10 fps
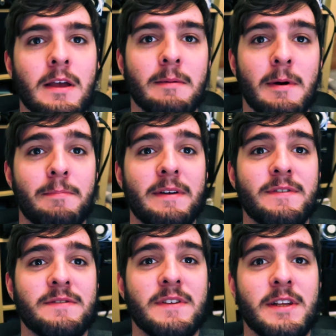In my
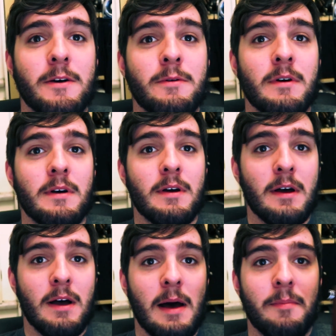previous video,
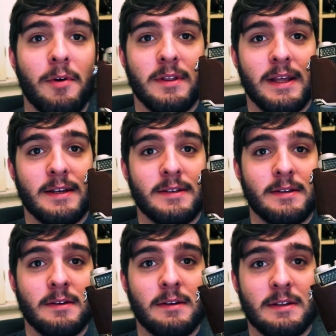I bought this.
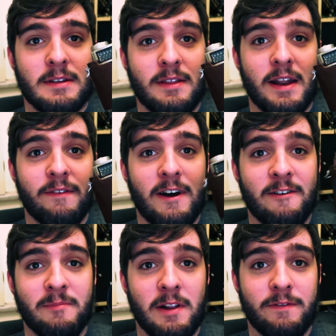It's a
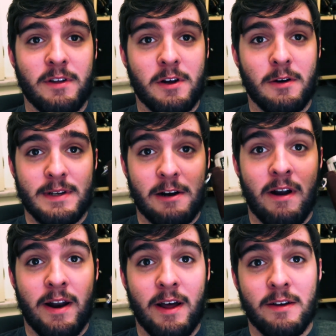35mm for the Kodak
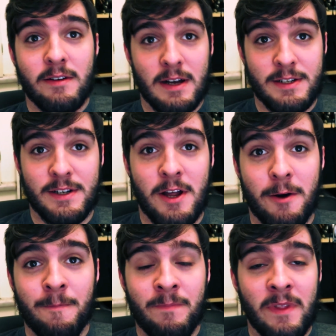Retina, as you know.